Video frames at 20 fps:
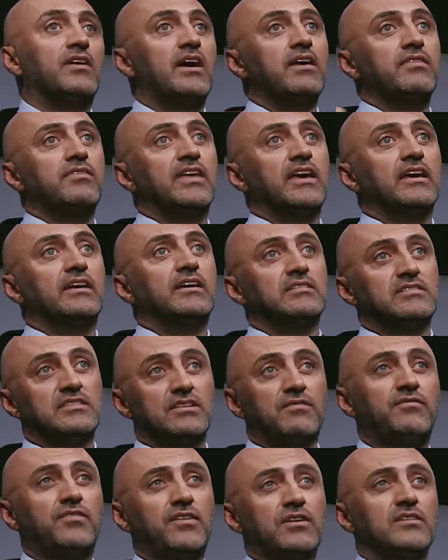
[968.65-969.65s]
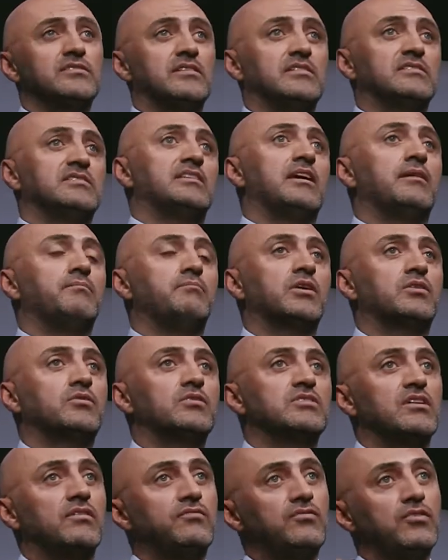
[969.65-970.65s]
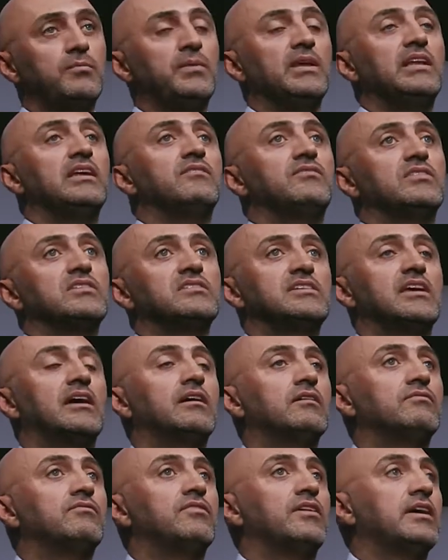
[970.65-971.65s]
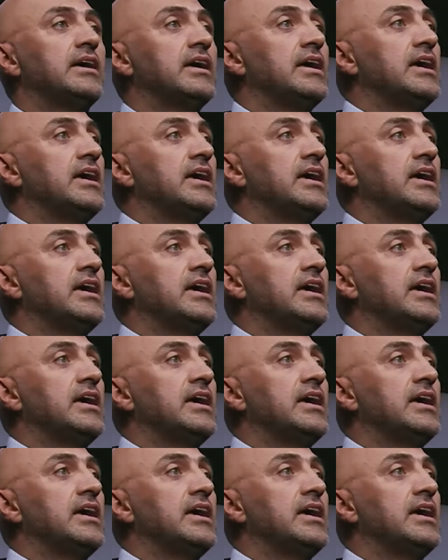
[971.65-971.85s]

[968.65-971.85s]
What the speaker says: I think, is the first step, because if you believe in self,